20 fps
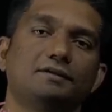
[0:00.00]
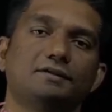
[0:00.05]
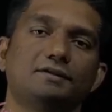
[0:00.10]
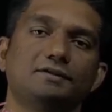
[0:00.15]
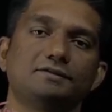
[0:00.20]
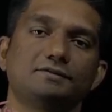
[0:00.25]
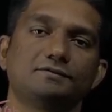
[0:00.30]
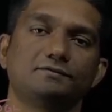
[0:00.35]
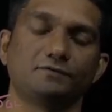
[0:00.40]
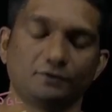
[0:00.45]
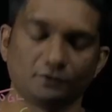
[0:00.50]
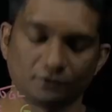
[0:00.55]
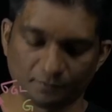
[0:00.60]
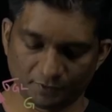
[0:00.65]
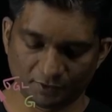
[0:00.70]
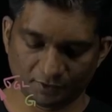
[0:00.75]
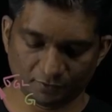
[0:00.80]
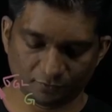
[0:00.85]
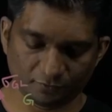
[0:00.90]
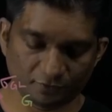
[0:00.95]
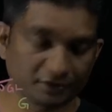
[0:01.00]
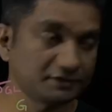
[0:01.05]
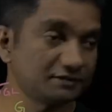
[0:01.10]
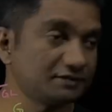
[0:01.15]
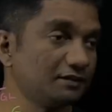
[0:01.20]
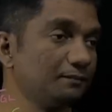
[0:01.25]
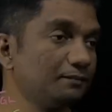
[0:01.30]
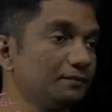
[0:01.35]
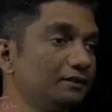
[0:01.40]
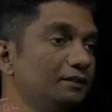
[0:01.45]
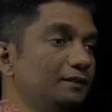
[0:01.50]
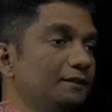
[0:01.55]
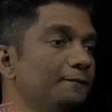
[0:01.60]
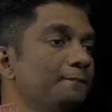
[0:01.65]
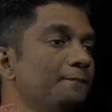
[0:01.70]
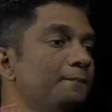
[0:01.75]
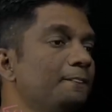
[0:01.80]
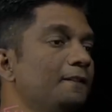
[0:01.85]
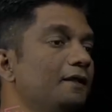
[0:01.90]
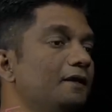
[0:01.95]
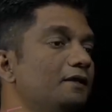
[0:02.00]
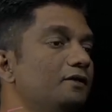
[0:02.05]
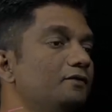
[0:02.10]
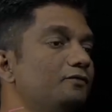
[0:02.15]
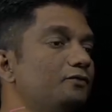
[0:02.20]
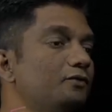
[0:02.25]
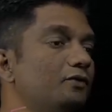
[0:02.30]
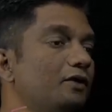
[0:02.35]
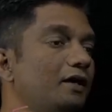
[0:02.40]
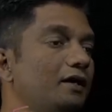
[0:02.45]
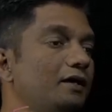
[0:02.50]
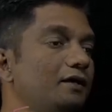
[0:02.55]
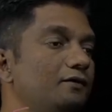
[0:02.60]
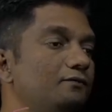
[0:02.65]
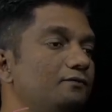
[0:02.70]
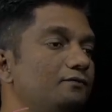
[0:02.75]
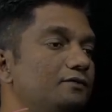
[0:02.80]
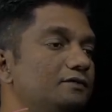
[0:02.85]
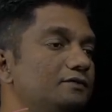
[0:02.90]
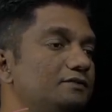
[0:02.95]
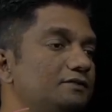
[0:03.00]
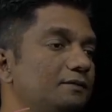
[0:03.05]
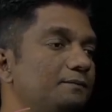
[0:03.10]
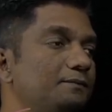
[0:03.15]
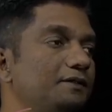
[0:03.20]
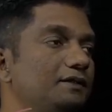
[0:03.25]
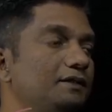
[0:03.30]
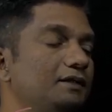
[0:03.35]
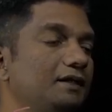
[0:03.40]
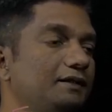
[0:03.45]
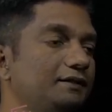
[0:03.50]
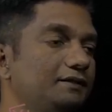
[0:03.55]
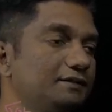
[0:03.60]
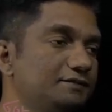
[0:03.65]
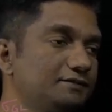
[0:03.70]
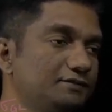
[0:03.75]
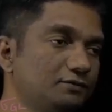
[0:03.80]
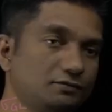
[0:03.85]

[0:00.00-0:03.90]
this phenomena. For example, if you have something like this,